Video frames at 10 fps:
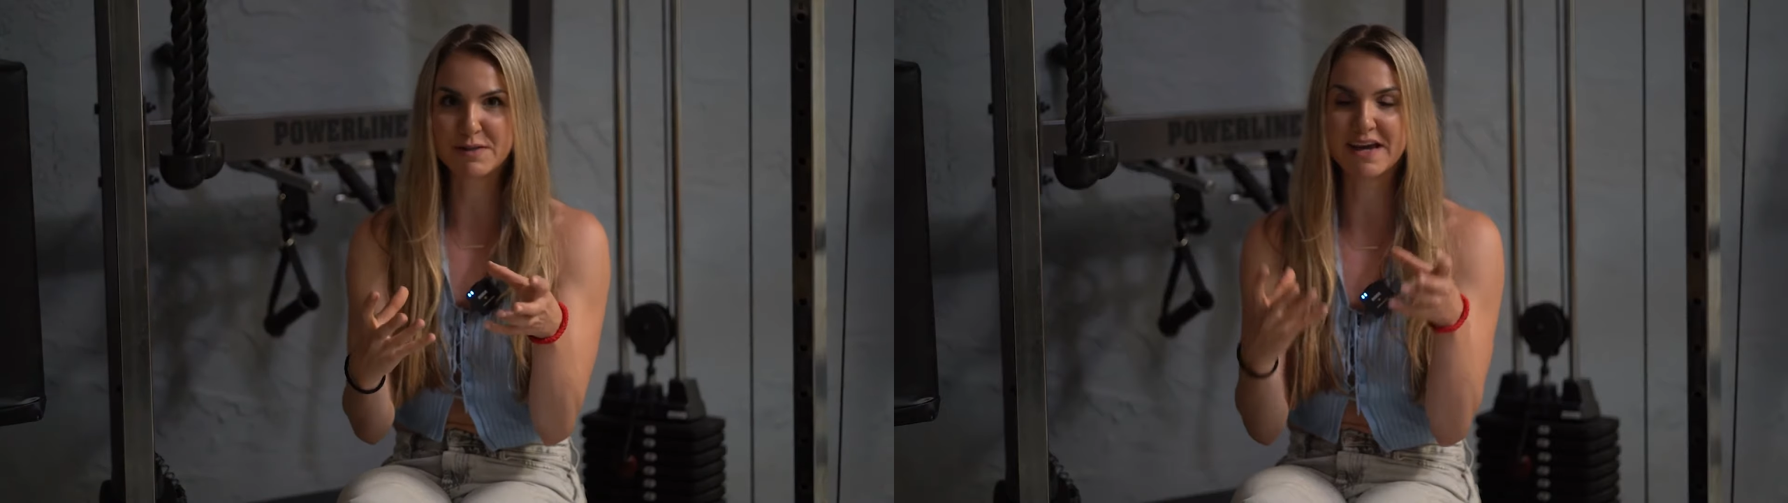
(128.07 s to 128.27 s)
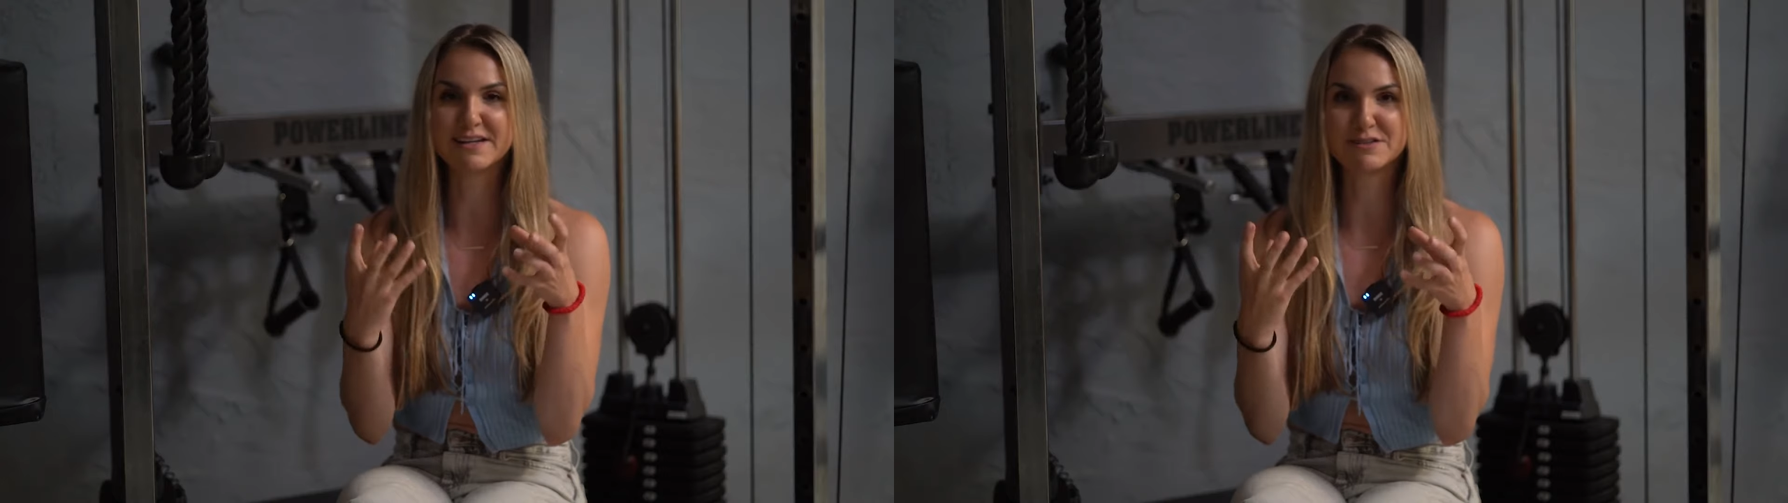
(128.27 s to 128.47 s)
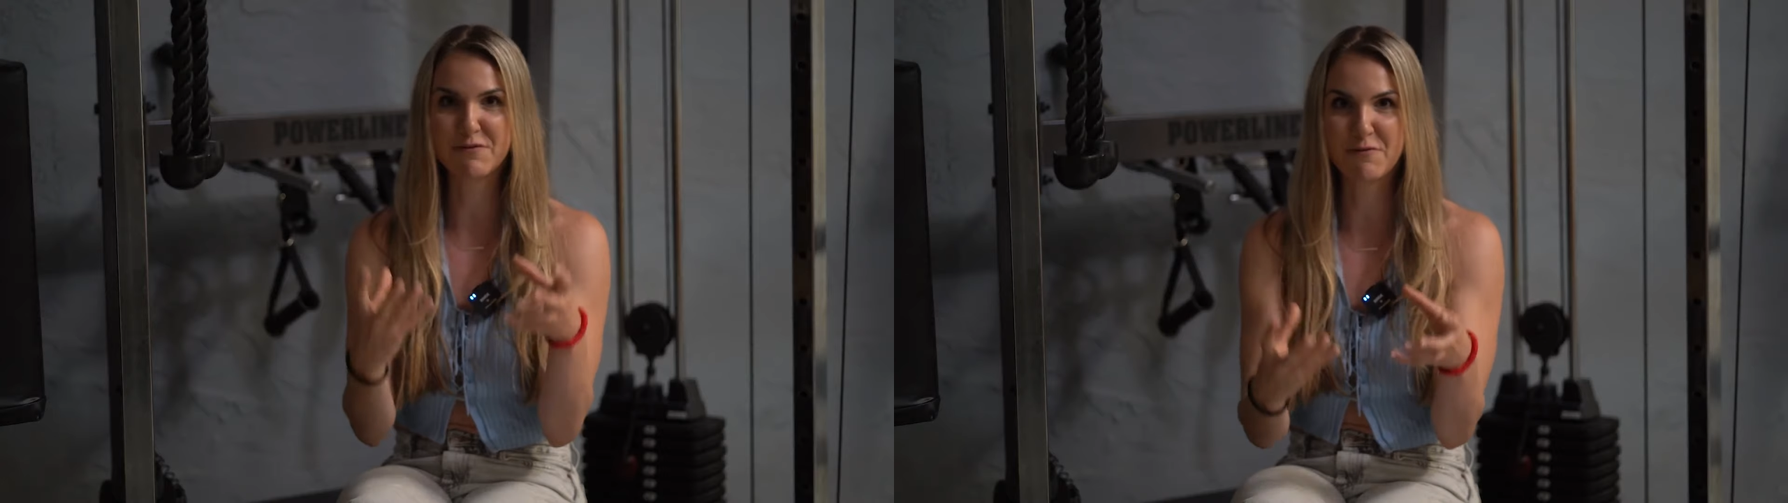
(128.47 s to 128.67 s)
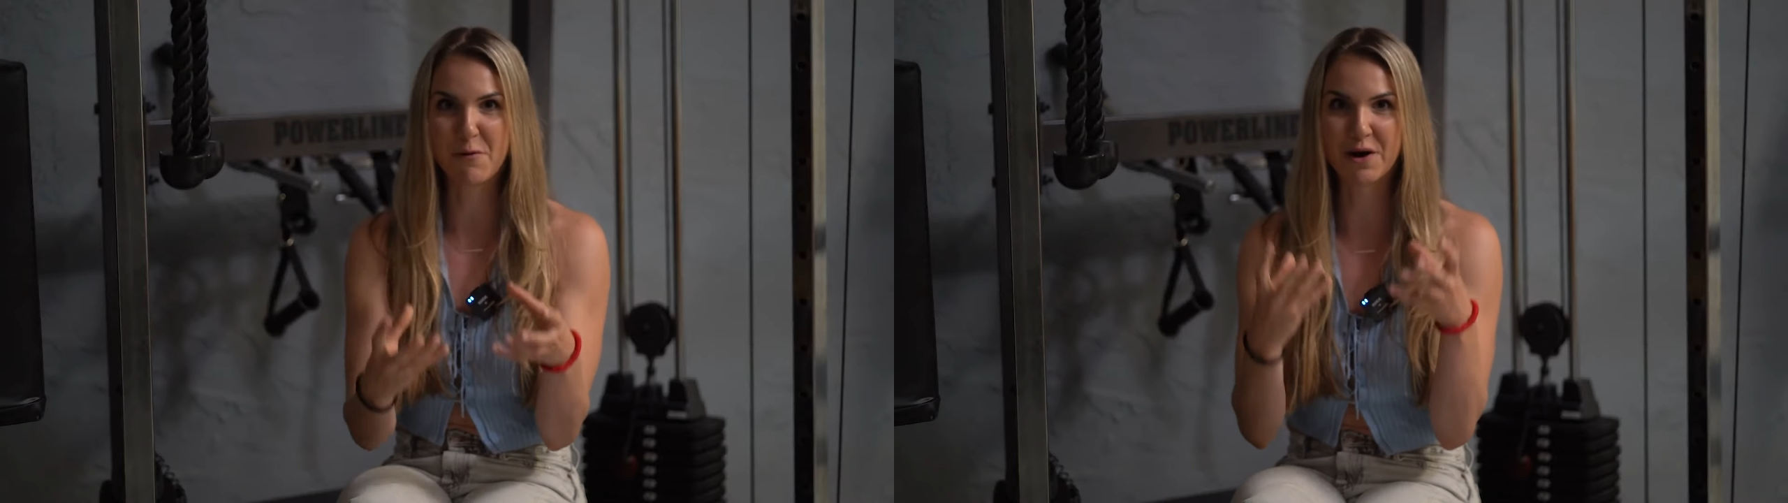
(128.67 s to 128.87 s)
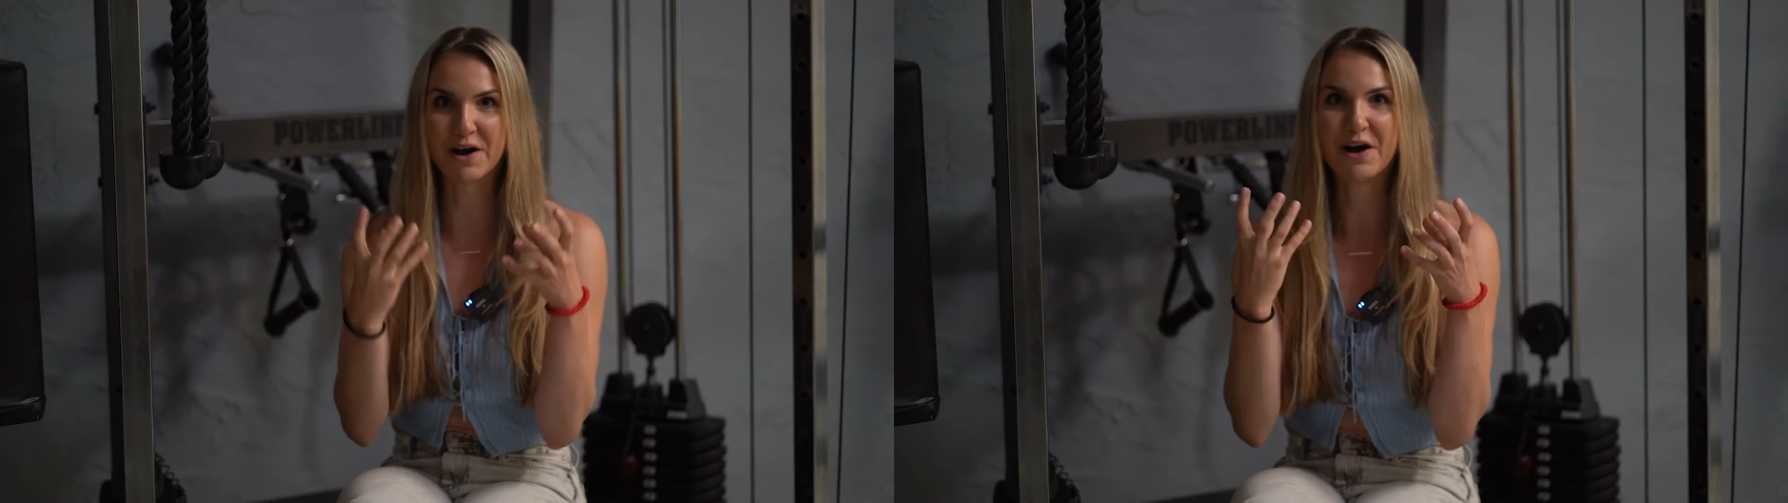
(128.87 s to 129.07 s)
made is
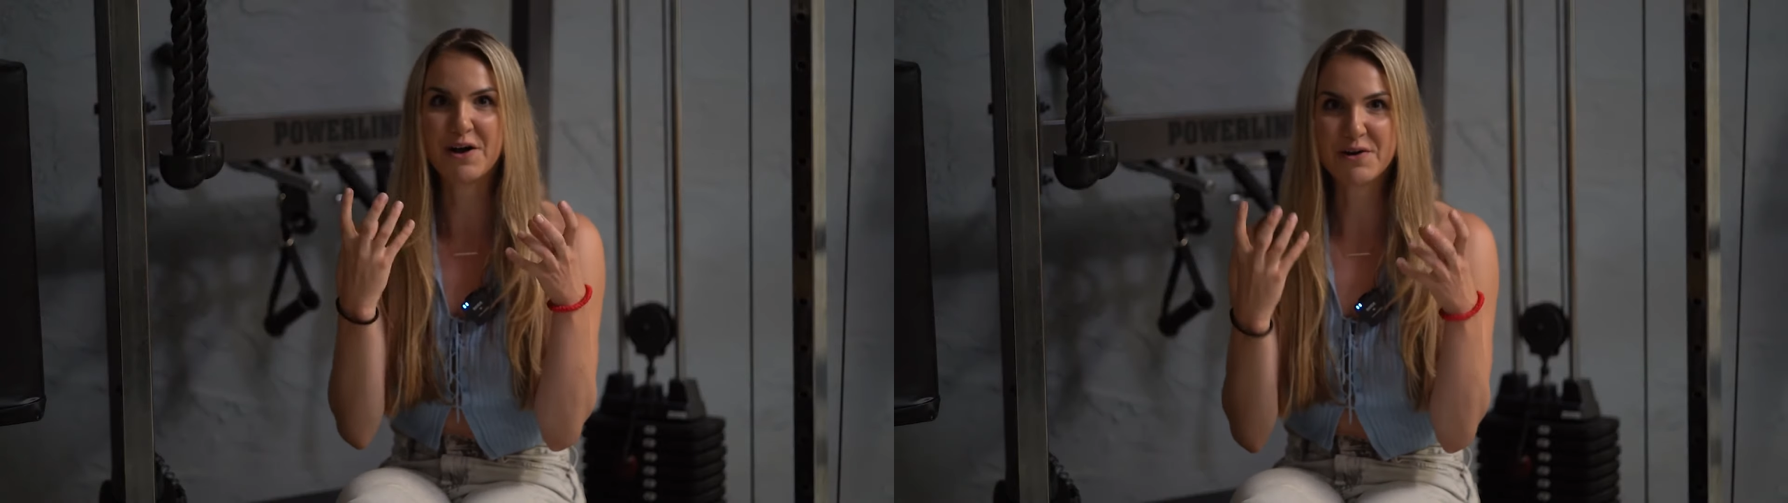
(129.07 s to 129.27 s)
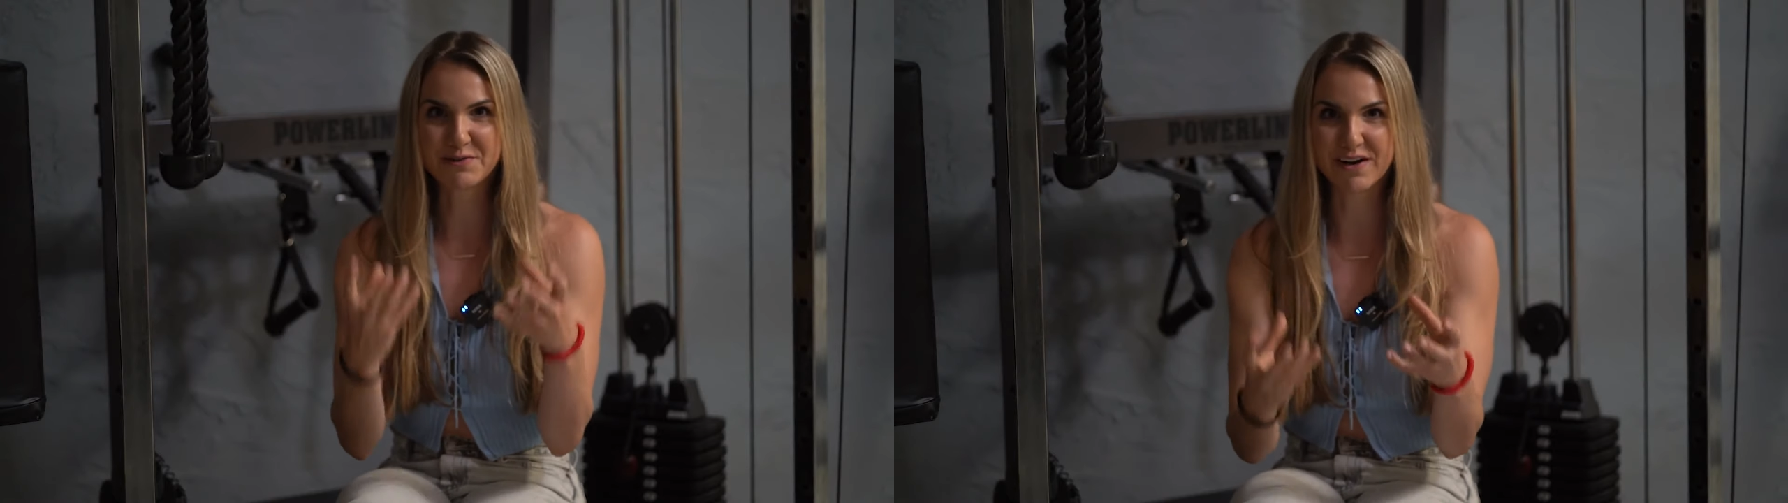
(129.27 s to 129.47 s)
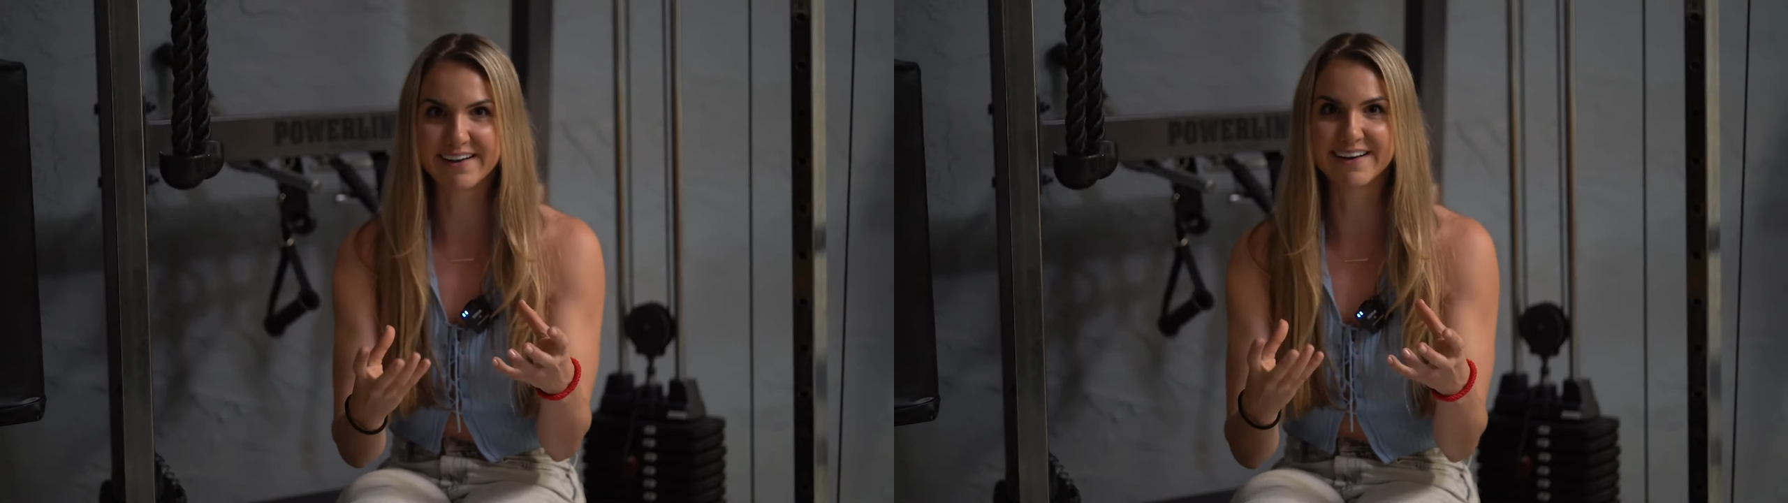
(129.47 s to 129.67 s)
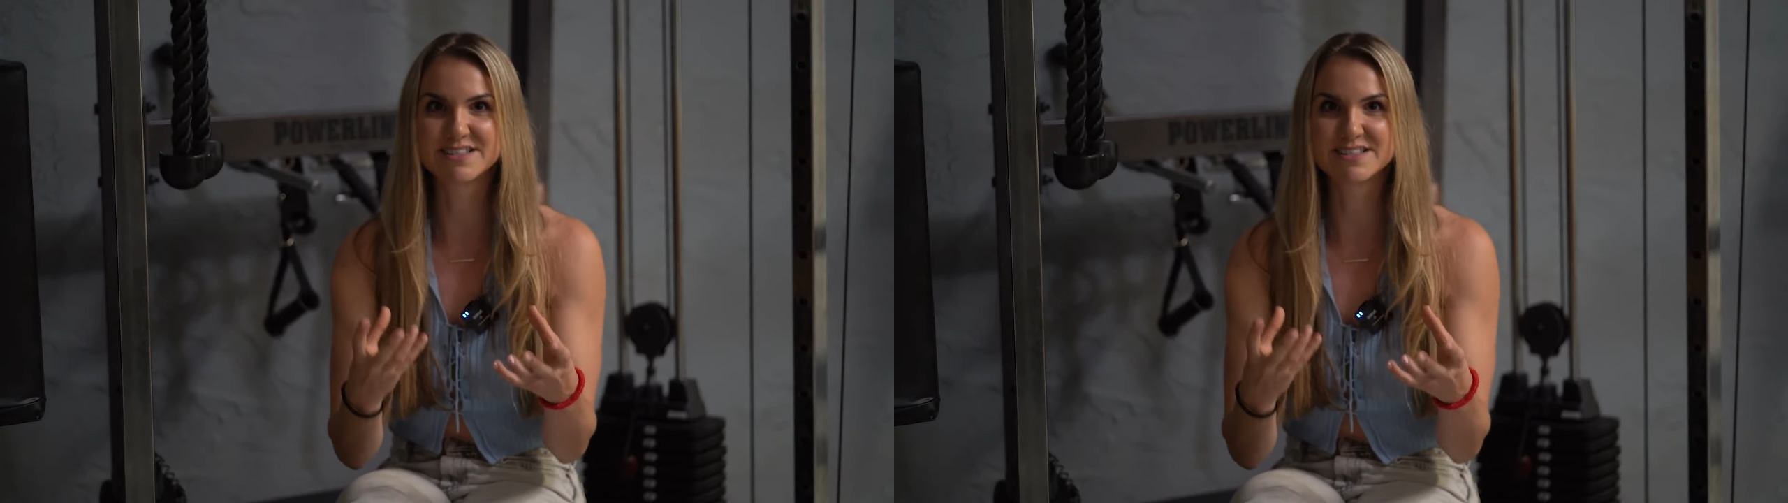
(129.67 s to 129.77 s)
for running.